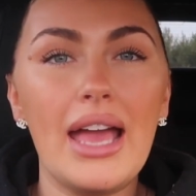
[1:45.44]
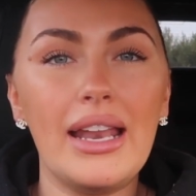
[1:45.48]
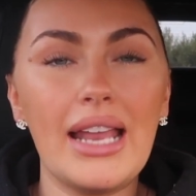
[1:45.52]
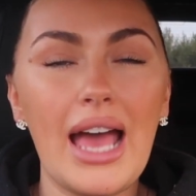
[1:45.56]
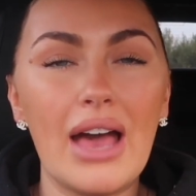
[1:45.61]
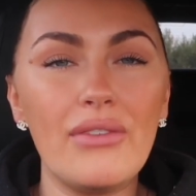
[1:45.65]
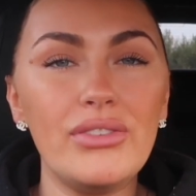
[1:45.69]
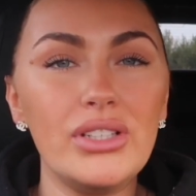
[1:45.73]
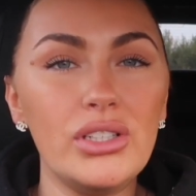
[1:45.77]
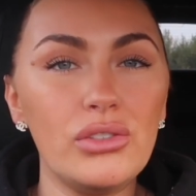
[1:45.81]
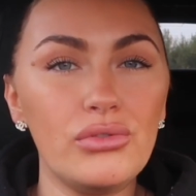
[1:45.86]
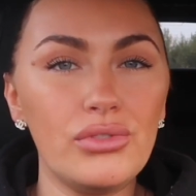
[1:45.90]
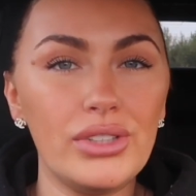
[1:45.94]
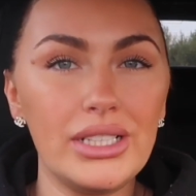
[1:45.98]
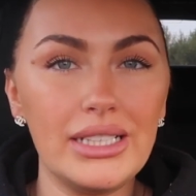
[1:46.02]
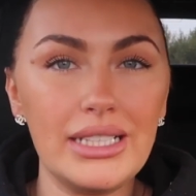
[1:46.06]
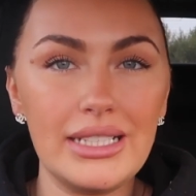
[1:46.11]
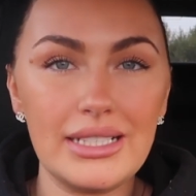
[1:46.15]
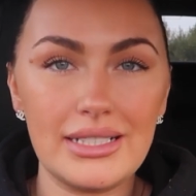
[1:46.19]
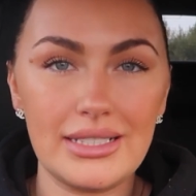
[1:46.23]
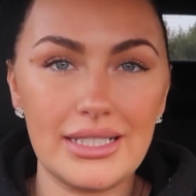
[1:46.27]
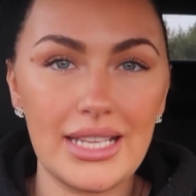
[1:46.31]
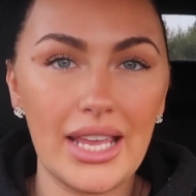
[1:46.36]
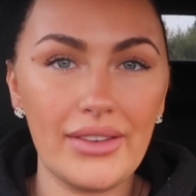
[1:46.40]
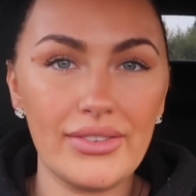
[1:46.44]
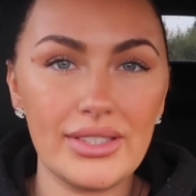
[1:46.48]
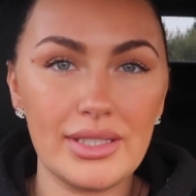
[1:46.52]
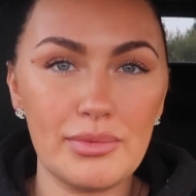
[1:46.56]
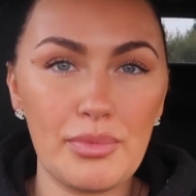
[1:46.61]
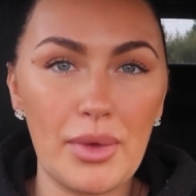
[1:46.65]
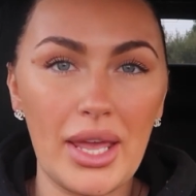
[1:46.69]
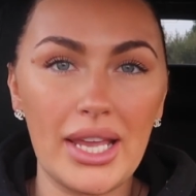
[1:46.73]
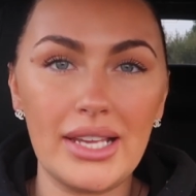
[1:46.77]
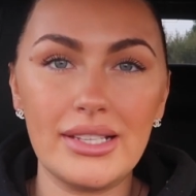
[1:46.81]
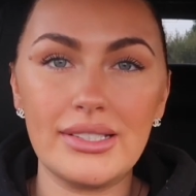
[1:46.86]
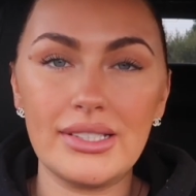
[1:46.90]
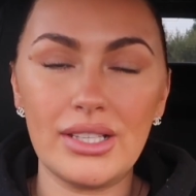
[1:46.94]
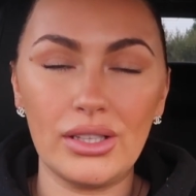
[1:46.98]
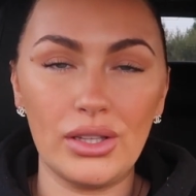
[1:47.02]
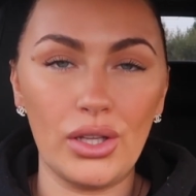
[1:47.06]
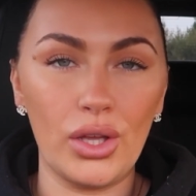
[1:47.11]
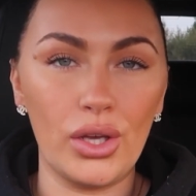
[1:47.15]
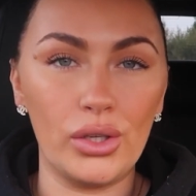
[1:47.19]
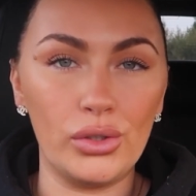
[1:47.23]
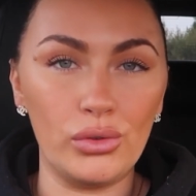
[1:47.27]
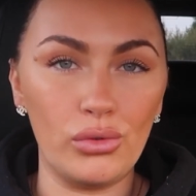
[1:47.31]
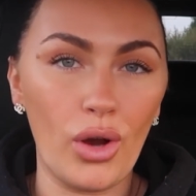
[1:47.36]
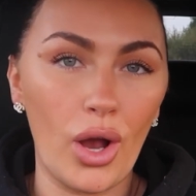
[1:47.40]
and having a really safe space to
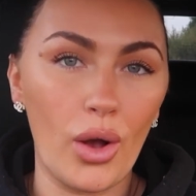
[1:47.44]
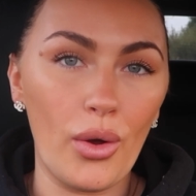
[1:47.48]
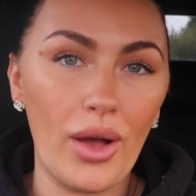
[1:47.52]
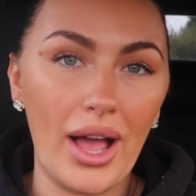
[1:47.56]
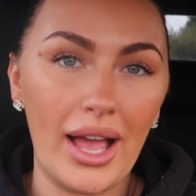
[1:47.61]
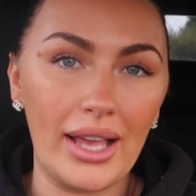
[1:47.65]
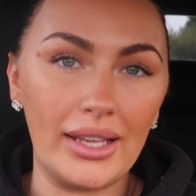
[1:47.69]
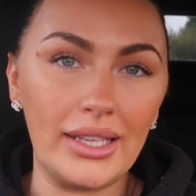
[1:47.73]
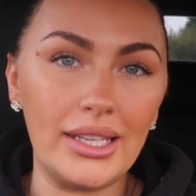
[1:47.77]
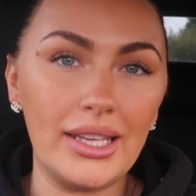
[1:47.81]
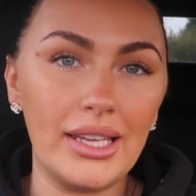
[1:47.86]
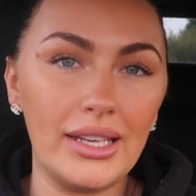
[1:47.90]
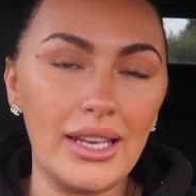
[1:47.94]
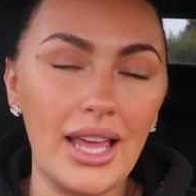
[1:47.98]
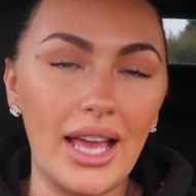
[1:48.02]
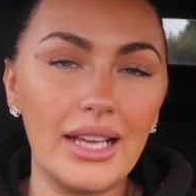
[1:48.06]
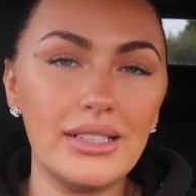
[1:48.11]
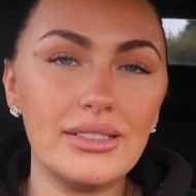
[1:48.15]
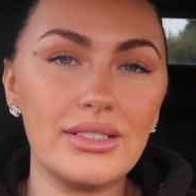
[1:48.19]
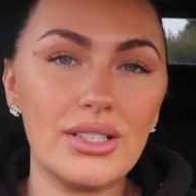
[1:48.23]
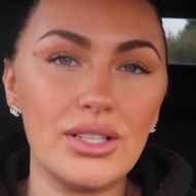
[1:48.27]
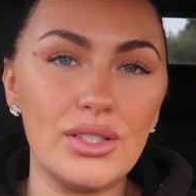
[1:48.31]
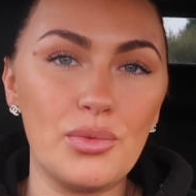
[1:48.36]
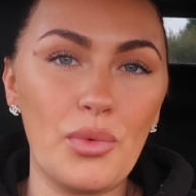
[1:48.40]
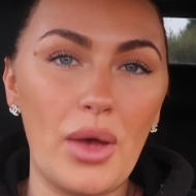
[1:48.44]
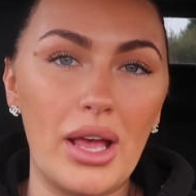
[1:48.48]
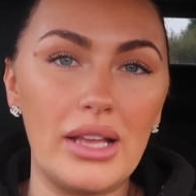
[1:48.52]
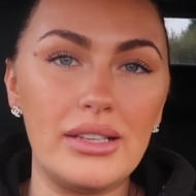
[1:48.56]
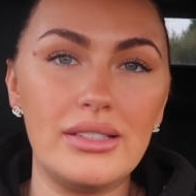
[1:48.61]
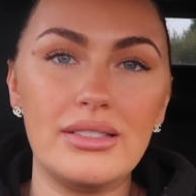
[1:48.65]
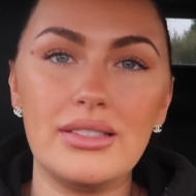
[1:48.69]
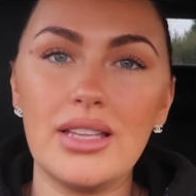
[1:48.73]
learn, grow and connect as well.